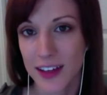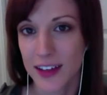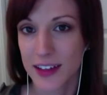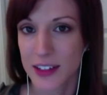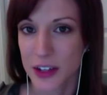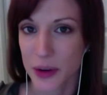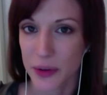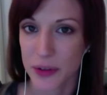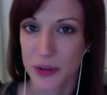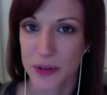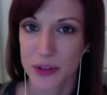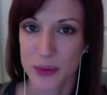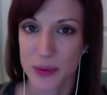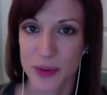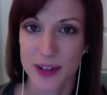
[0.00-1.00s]
is going
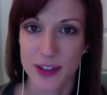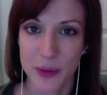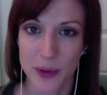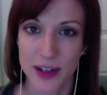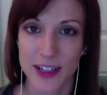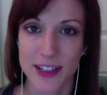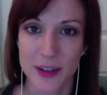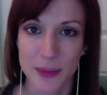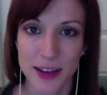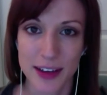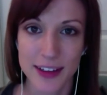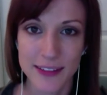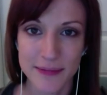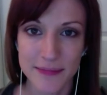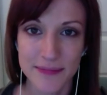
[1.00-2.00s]
towards where you want it to
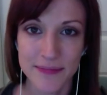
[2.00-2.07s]
be.